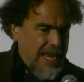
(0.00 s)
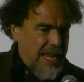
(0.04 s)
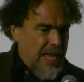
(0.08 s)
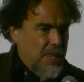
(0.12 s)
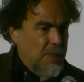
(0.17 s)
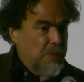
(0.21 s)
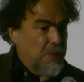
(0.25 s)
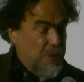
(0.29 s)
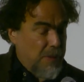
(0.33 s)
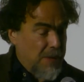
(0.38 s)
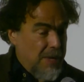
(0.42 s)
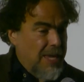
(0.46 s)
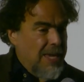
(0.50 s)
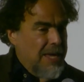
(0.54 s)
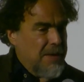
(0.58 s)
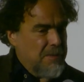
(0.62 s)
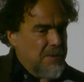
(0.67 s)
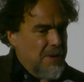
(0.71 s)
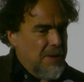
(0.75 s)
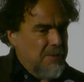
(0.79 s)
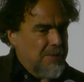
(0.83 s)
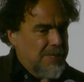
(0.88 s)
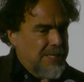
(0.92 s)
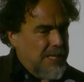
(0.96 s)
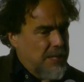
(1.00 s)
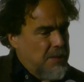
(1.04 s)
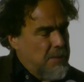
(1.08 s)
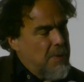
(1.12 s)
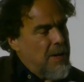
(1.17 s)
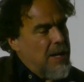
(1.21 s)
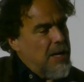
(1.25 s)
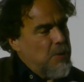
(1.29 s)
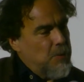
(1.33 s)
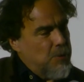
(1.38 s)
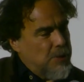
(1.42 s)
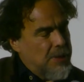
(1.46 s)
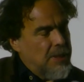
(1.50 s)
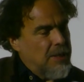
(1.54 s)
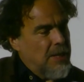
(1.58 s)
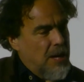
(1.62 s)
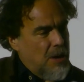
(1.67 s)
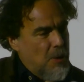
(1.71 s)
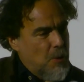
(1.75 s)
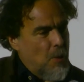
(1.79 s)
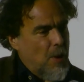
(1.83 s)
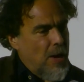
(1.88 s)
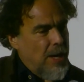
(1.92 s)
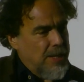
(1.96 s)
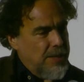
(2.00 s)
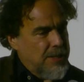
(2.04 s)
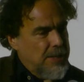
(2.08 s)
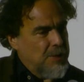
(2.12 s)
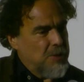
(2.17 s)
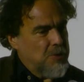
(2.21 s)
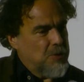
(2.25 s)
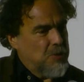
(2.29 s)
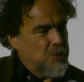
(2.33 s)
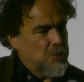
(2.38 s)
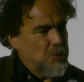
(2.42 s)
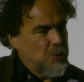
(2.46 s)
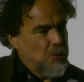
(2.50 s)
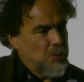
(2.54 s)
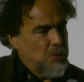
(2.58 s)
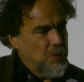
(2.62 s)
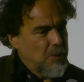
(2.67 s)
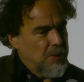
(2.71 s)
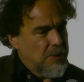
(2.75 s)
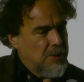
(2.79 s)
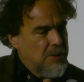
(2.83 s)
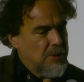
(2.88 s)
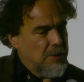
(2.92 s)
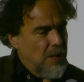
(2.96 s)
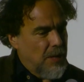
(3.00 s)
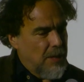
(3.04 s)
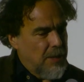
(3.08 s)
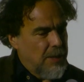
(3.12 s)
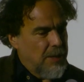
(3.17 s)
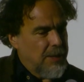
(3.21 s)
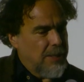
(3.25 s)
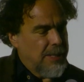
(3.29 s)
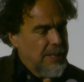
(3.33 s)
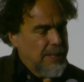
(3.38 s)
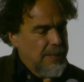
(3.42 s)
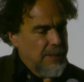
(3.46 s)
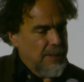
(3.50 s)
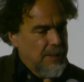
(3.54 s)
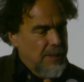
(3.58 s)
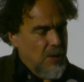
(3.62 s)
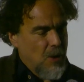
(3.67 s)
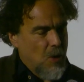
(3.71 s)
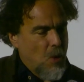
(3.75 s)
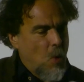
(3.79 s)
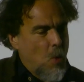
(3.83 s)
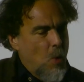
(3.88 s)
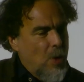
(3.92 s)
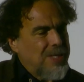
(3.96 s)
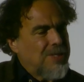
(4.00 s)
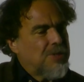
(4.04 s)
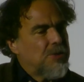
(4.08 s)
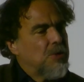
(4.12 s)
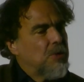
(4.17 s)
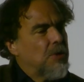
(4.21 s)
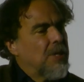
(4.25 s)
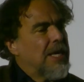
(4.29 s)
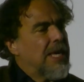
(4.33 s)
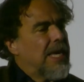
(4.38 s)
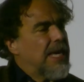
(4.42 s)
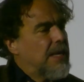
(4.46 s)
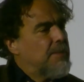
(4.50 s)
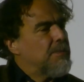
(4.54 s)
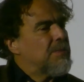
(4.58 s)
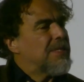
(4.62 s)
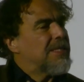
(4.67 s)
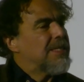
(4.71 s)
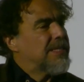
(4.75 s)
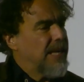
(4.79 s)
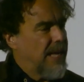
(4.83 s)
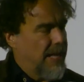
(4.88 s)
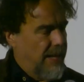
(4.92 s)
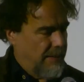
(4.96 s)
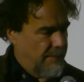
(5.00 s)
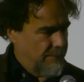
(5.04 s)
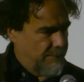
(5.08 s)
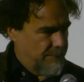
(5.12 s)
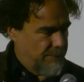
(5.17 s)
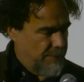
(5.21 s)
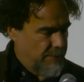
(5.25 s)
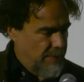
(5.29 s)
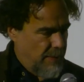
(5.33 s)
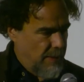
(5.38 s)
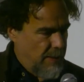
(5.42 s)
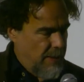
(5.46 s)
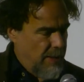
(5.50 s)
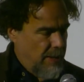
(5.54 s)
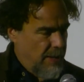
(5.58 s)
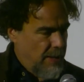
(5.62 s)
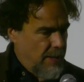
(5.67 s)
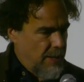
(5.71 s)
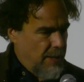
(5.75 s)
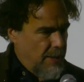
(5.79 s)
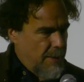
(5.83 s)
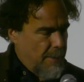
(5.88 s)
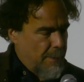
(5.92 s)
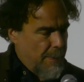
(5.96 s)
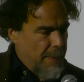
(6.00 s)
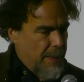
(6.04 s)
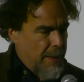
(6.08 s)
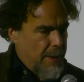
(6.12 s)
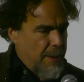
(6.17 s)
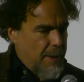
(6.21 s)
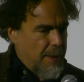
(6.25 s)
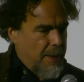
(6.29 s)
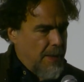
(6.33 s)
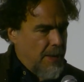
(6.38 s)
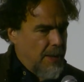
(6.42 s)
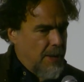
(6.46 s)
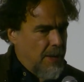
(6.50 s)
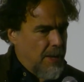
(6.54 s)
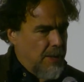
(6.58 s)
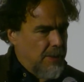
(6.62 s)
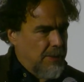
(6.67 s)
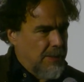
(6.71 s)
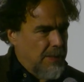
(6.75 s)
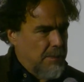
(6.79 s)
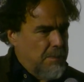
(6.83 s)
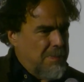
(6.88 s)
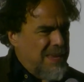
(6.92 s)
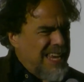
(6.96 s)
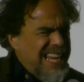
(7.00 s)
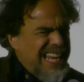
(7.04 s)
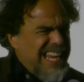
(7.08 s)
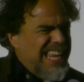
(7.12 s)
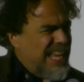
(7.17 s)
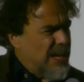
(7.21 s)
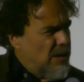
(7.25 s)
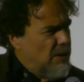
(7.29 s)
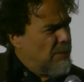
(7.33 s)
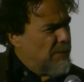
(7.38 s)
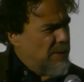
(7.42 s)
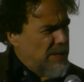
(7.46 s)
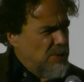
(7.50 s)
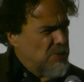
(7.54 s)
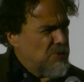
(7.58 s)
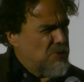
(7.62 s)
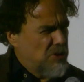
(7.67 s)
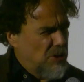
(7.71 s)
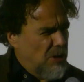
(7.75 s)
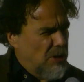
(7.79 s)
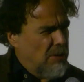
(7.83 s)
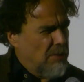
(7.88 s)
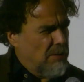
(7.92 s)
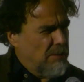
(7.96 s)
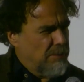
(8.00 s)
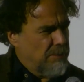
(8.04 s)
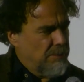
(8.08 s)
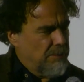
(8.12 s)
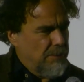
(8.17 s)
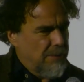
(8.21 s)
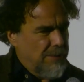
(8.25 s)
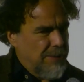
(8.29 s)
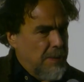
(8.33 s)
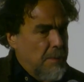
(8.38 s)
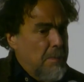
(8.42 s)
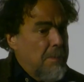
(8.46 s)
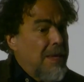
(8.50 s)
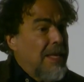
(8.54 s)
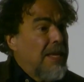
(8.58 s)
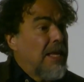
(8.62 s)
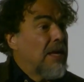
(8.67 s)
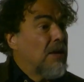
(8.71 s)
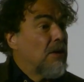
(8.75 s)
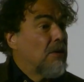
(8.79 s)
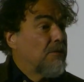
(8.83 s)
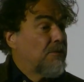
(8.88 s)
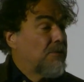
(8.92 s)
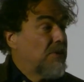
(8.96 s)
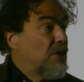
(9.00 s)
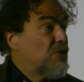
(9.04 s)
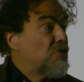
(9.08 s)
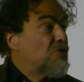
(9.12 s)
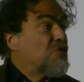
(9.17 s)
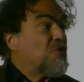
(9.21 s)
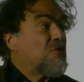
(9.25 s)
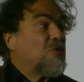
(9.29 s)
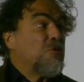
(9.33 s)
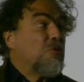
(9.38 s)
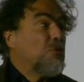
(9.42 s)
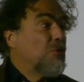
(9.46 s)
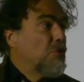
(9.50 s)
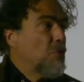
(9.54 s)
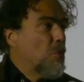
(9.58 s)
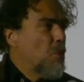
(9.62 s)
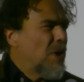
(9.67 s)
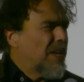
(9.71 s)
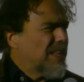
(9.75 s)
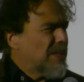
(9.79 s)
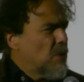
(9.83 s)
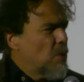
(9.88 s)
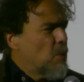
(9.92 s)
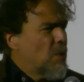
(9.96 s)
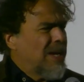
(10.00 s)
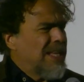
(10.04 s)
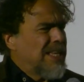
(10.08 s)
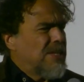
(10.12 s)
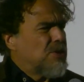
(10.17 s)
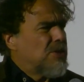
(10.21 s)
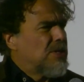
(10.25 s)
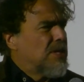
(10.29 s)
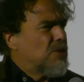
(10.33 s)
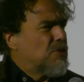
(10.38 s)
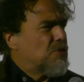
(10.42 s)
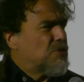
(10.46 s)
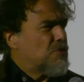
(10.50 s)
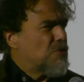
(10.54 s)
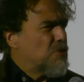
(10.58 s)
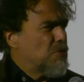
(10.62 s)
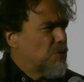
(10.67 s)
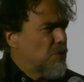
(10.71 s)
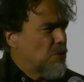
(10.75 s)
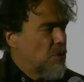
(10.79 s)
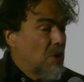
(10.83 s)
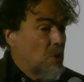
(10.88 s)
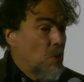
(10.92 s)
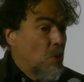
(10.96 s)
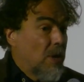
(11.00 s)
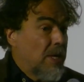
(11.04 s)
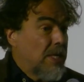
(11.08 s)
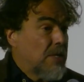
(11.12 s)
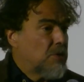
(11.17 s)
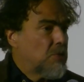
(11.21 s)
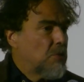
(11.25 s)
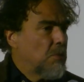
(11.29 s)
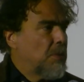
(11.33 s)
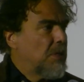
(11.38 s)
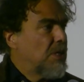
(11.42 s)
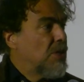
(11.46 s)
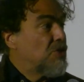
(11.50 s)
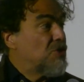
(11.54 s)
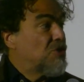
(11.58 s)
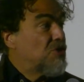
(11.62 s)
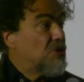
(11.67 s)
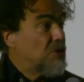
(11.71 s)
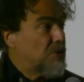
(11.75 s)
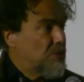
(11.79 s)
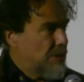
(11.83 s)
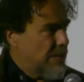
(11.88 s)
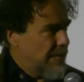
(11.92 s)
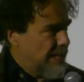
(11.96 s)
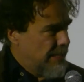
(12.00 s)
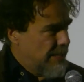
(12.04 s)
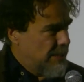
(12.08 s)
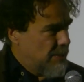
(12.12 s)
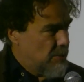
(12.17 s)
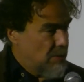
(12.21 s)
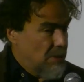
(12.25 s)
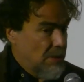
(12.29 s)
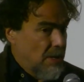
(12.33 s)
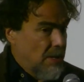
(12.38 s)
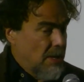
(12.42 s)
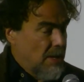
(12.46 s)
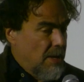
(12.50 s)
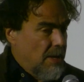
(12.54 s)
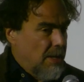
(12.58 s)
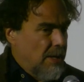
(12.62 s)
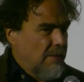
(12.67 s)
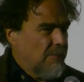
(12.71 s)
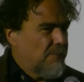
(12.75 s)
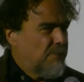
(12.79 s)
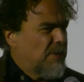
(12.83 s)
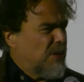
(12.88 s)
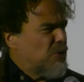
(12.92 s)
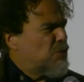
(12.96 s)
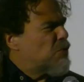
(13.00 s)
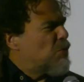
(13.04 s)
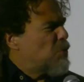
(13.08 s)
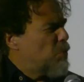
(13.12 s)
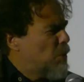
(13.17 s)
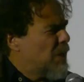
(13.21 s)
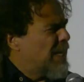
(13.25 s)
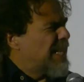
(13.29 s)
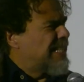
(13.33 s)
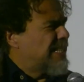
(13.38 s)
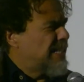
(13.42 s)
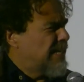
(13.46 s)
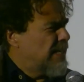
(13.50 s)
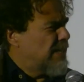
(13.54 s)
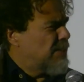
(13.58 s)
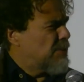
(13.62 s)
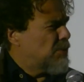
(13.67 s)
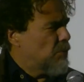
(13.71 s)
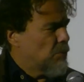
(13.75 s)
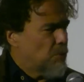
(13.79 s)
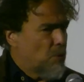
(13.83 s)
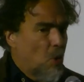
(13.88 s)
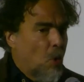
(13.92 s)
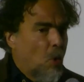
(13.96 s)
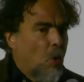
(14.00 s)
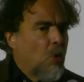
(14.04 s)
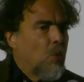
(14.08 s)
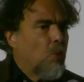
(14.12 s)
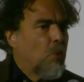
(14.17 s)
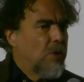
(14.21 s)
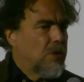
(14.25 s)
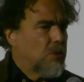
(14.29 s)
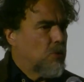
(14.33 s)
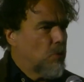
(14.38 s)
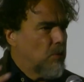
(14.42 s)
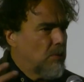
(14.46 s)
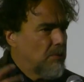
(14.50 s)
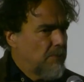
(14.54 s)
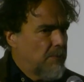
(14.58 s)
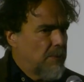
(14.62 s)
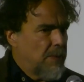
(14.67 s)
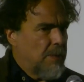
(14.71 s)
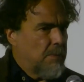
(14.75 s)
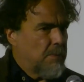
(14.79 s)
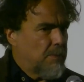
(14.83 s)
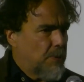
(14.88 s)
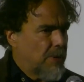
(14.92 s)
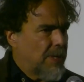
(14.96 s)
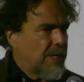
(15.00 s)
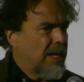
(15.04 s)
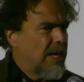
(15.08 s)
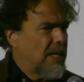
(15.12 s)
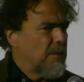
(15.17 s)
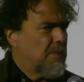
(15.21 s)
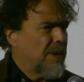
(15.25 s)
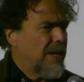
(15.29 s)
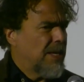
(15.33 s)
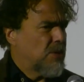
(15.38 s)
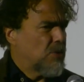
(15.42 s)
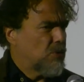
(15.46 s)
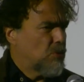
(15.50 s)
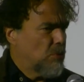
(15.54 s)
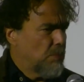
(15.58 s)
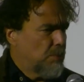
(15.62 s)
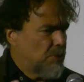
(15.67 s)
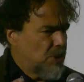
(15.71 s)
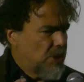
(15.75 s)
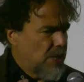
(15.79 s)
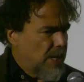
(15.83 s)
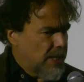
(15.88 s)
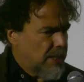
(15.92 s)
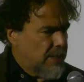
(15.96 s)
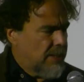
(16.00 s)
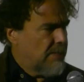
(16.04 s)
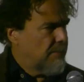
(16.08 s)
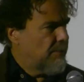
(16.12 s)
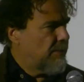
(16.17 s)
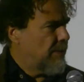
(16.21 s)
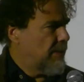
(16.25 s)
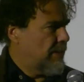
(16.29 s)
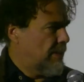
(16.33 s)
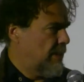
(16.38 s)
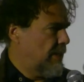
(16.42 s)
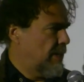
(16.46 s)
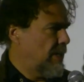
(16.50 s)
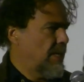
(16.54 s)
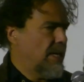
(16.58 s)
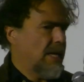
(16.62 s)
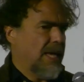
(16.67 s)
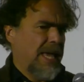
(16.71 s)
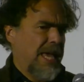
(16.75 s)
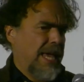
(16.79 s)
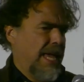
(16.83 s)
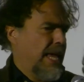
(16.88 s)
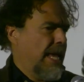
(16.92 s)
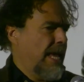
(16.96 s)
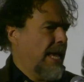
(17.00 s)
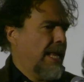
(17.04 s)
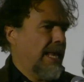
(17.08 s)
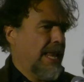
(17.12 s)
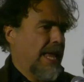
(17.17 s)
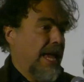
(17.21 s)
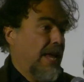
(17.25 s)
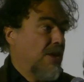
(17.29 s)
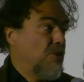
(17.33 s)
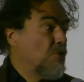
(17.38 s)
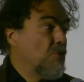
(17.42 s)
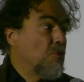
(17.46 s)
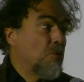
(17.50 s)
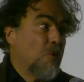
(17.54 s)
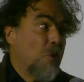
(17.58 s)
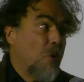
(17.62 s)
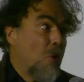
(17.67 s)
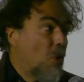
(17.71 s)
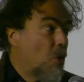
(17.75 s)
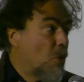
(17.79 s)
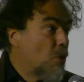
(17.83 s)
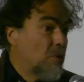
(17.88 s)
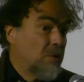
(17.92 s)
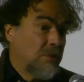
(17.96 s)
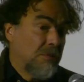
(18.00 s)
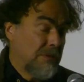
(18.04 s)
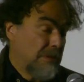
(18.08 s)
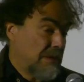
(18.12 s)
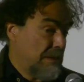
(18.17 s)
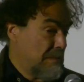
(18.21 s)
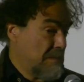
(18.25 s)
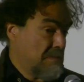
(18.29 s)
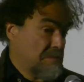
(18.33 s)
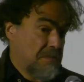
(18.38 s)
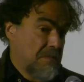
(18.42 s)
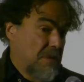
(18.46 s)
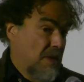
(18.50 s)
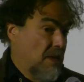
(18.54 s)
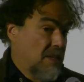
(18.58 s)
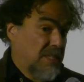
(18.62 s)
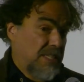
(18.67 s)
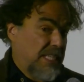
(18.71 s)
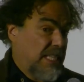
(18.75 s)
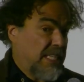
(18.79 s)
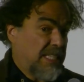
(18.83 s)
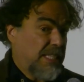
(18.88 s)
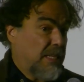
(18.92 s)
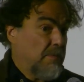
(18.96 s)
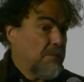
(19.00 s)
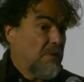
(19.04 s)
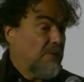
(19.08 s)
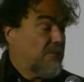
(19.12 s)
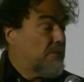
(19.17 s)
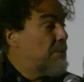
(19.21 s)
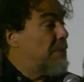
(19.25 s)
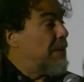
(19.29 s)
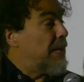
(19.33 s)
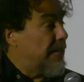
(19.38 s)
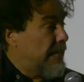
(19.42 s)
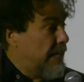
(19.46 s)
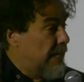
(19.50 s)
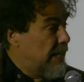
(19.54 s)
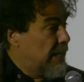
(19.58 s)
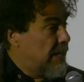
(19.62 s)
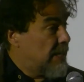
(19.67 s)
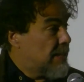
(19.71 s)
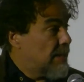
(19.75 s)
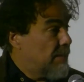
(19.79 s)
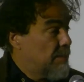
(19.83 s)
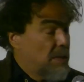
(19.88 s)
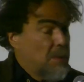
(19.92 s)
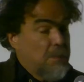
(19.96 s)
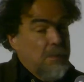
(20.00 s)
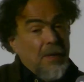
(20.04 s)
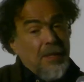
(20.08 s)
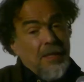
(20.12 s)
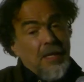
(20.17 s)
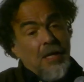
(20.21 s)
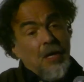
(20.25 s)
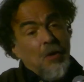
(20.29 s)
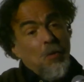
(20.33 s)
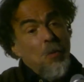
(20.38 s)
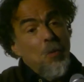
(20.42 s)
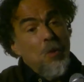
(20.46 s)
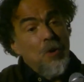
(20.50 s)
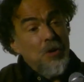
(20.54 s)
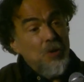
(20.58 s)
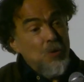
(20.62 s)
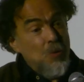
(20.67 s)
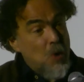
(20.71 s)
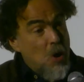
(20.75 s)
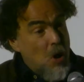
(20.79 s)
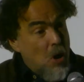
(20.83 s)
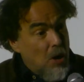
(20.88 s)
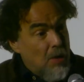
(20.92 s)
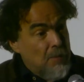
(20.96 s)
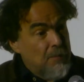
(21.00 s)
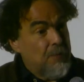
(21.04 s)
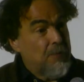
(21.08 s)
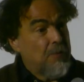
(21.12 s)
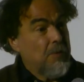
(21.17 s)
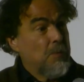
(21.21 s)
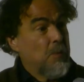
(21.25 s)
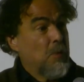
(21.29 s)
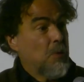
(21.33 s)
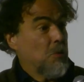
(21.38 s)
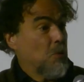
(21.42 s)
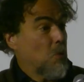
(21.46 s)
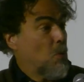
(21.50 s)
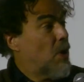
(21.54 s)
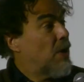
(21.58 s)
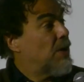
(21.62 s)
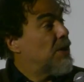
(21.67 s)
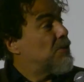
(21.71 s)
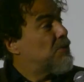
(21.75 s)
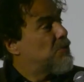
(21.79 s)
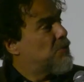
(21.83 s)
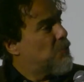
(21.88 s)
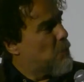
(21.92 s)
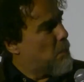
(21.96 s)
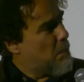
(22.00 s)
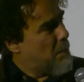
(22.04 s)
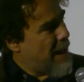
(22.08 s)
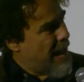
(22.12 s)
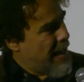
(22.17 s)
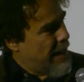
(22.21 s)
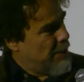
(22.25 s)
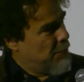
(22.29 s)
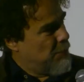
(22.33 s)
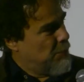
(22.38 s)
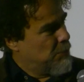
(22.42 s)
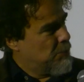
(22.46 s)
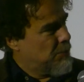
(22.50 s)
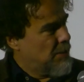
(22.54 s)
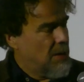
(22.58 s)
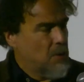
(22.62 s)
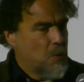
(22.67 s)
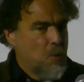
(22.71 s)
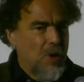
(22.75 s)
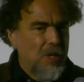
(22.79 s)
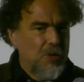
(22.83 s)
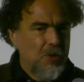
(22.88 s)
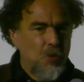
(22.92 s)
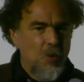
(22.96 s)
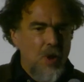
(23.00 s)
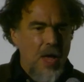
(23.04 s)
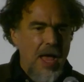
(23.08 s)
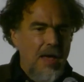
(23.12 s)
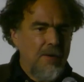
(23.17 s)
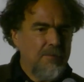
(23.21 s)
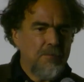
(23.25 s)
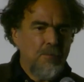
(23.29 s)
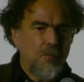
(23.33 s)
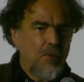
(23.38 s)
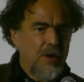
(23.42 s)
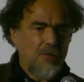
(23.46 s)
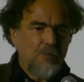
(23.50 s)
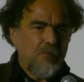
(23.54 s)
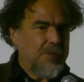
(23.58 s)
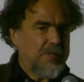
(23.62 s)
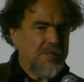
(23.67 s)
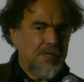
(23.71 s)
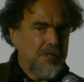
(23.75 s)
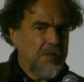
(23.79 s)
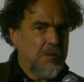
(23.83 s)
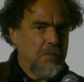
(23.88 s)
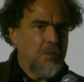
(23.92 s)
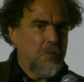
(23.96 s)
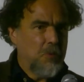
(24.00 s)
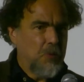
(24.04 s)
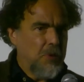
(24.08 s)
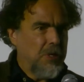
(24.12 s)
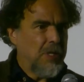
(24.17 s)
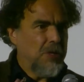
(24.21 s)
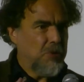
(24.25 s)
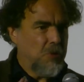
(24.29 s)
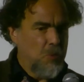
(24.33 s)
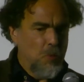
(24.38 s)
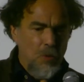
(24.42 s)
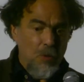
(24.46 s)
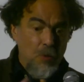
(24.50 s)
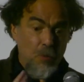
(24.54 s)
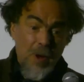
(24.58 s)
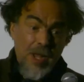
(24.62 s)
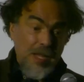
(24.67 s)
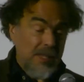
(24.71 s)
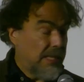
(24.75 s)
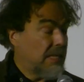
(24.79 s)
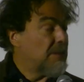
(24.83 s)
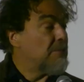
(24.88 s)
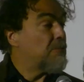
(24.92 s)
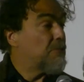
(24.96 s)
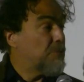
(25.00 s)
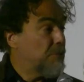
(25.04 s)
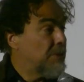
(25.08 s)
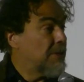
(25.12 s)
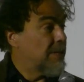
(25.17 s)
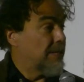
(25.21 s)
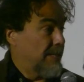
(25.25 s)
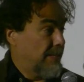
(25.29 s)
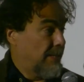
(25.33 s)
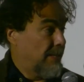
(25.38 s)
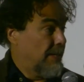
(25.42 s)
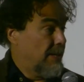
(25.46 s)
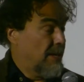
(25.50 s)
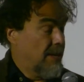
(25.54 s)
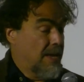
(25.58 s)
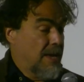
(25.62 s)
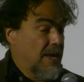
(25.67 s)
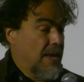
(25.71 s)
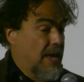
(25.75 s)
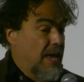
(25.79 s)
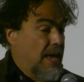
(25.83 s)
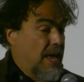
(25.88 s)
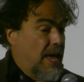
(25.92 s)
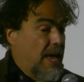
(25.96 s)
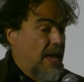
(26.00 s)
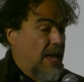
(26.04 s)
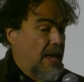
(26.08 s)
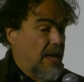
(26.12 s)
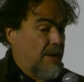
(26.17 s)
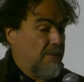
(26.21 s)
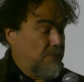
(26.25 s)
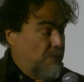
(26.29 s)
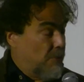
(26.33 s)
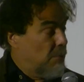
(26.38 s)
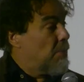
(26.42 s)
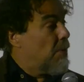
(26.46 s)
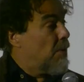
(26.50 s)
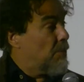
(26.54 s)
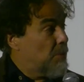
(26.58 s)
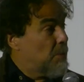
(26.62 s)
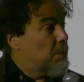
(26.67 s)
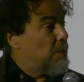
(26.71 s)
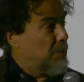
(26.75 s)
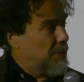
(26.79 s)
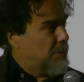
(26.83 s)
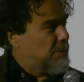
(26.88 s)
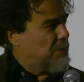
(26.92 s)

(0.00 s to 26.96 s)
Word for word: And I think Silverio is in a crisis to start questioning himself, the meaning of his job, the meaning of the truth. What is the truth? What is to be a journalist? If the truth exists or always will be impregnated by subjectivity and your own system of beliefs, and depending on where you come from and what is your values and what you have breakfast in the morning, you will write differently from other